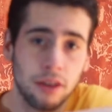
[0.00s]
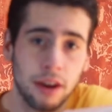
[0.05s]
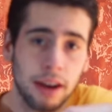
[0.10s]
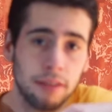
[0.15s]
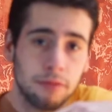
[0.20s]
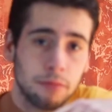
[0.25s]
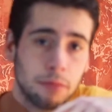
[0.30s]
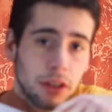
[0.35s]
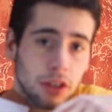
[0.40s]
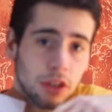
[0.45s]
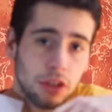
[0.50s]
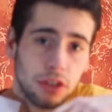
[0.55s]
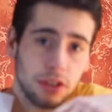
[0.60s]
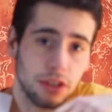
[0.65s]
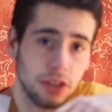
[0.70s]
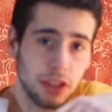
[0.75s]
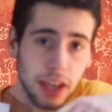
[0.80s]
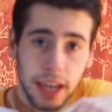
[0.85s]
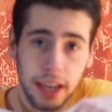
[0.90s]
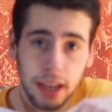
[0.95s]
I don't have
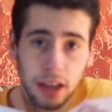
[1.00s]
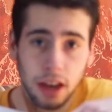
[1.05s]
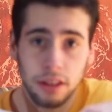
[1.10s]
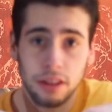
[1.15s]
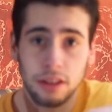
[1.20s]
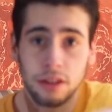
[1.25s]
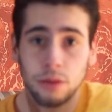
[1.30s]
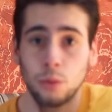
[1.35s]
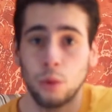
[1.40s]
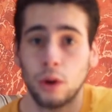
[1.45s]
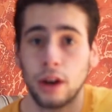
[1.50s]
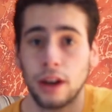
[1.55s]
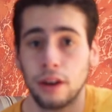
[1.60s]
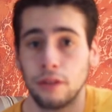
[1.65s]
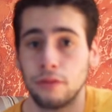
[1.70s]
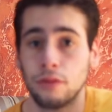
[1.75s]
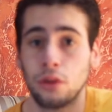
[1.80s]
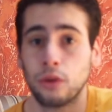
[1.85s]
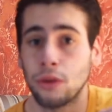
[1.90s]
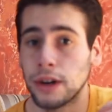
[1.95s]
much to say other than
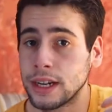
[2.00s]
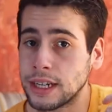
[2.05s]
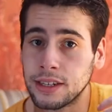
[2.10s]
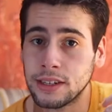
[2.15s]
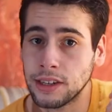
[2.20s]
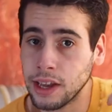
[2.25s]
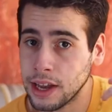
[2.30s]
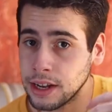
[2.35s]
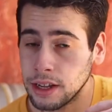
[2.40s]
what I have already